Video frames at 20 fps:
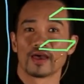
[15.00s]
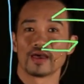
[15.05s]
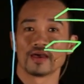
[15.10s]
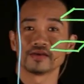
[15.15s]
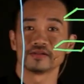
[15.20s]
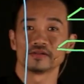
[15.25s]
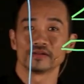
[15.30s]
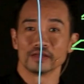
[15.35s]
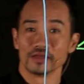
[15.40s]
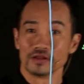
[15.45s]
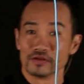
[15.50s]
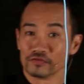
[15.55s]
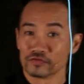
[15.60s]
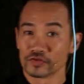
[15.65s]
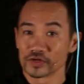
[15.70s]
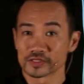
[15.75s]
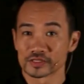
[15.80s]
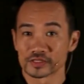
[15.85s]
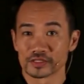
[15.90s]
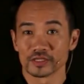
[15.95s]
and
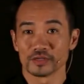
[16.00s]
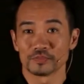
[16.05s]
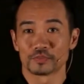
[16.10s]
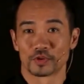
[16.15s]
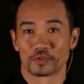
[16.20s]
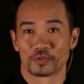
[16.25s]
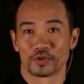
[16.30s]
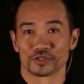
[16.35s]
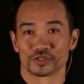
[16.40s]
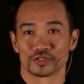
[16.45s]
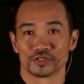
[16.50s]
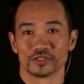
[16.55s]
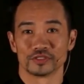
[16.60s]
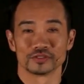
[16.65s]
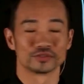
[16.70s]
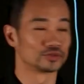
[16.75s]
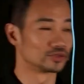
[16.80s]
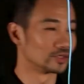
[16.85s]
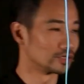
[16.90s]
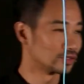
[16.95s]
inversely proportional to